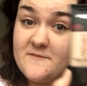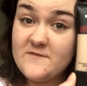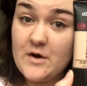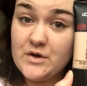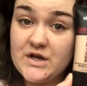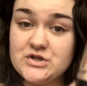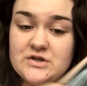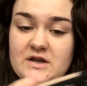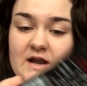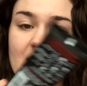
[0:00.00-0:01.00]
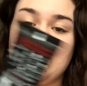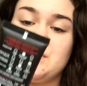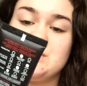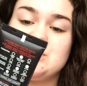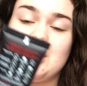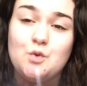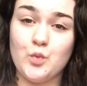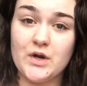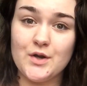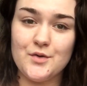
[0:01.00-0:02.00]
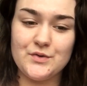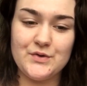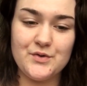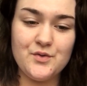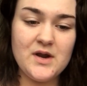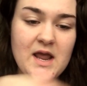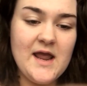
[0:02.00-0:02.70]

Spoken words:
foundation, and I'm in the shade 102.